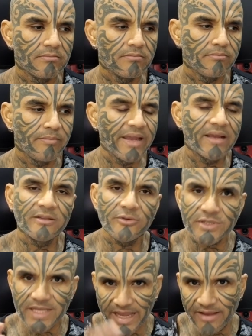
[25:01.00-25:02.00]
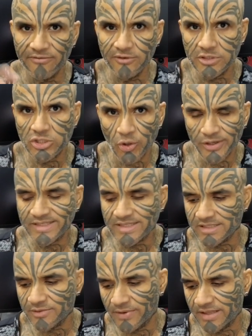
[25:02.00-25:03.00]
make those careful
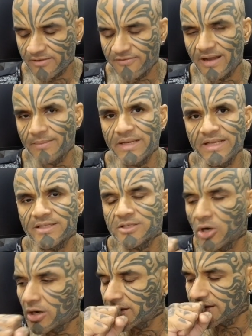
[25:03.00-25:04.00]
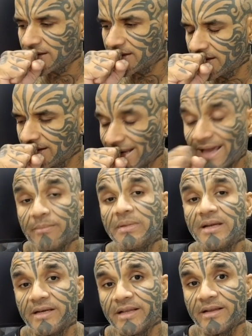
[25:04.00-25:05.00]
choices where the family is not a
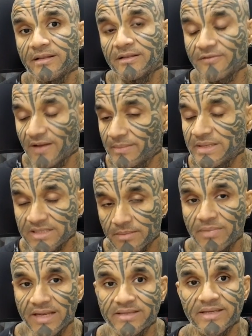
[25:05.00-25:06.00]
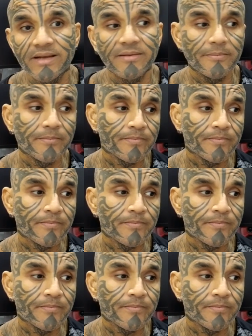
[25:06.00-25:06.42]
liability, the family is a blessing.